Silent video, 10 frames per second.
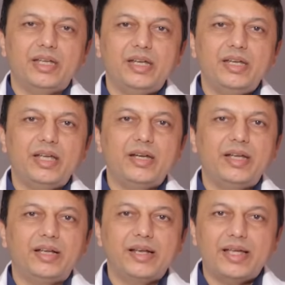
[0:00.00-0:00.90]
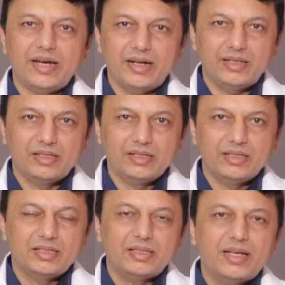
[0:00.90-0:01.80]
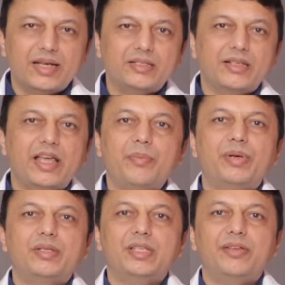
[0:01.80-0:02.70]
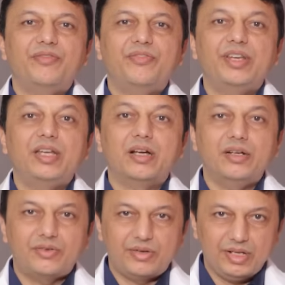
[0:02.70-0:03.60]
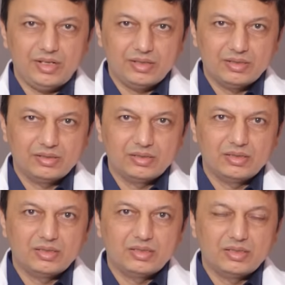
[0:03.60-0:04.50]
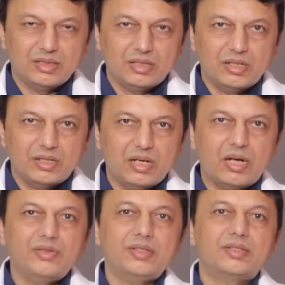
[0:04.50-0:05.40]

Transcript: India declared as a leprosy-free country. Now the